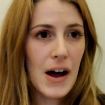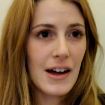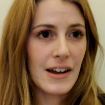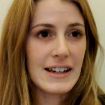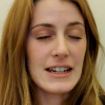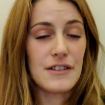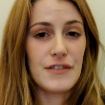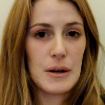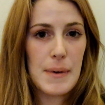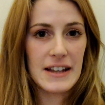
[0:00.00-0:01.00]
But I
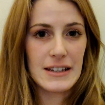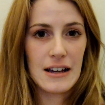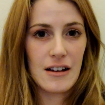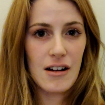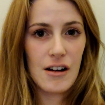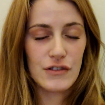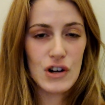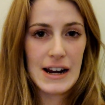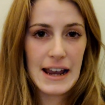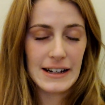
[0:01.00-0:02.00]
did feel better
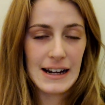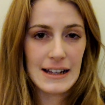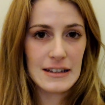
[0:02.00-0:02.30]
after I ate